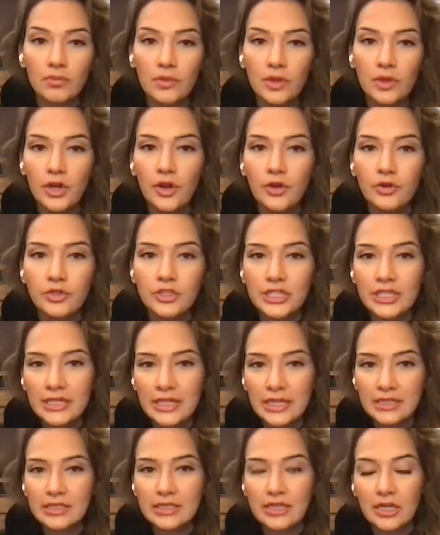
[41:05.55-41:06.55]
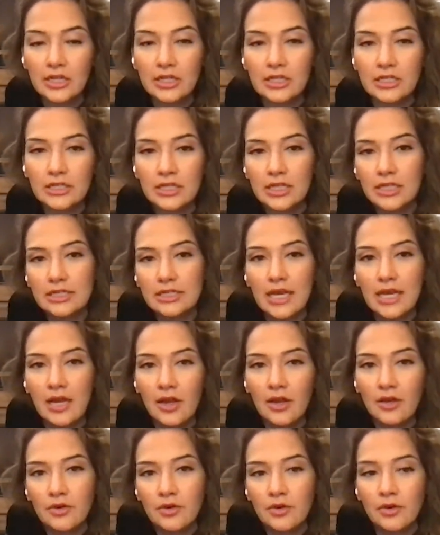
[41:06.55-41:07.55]
You know, she didn't necessarily sit
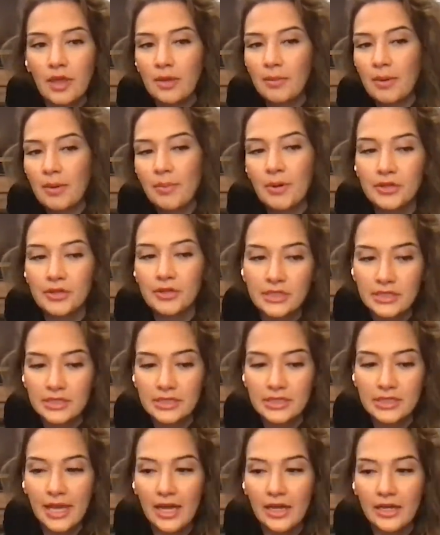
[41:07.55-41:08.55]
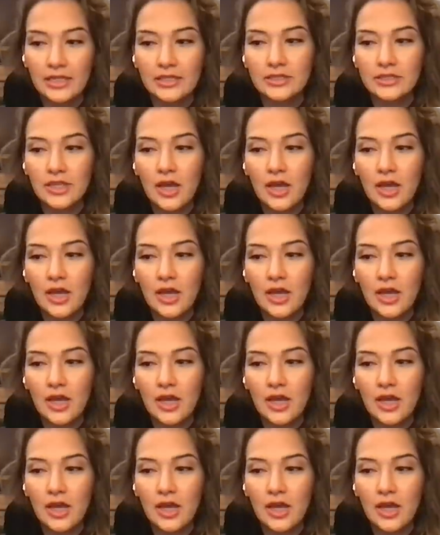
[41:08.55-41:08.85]
down or like my parents didn't sit down and